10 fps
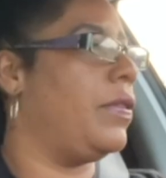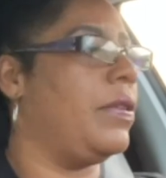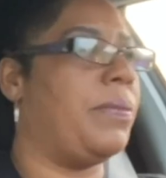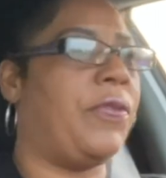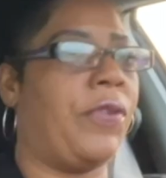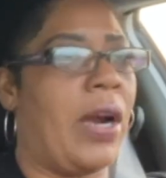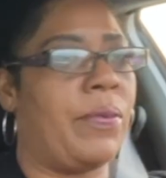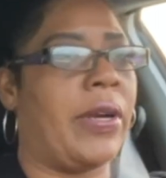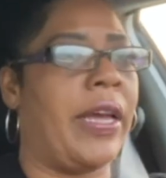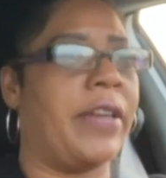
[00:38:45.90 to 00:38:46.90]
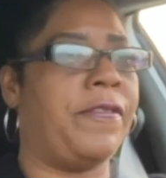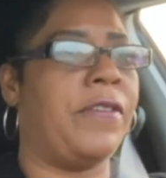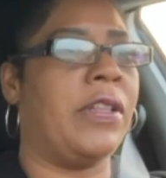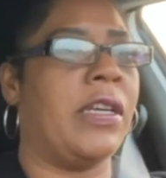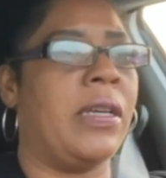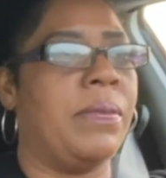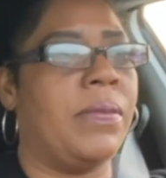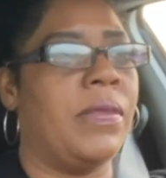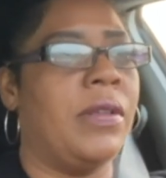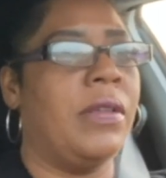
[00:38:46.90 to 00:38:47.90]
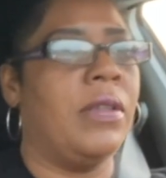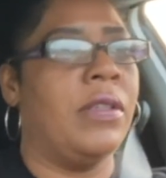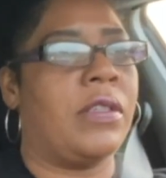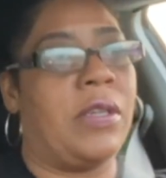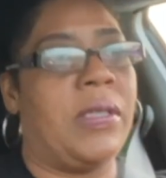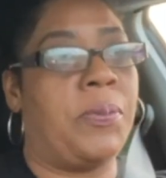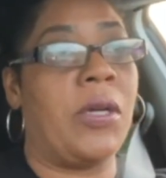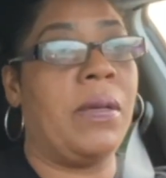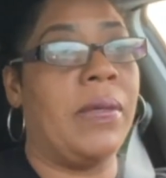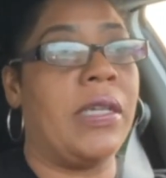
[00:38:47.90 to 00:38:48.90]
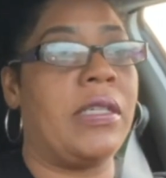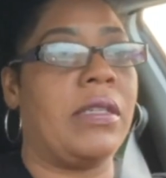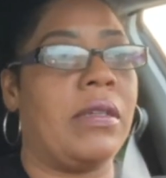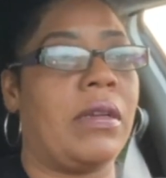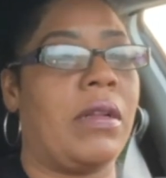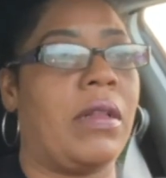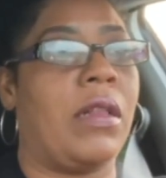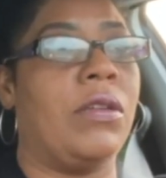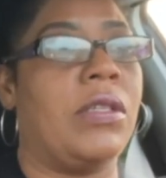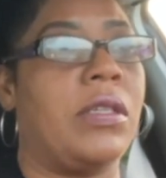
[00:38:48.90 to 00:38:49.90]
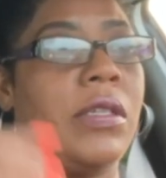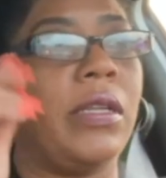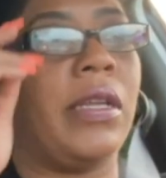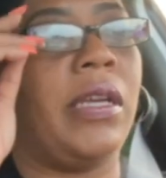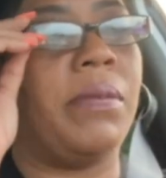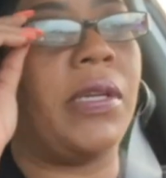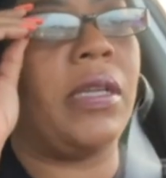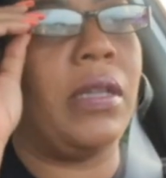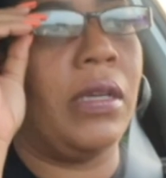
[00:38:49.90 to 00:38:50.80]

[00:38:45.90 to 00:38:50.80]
before I would have had to fill up. So it's pretty much close to empty.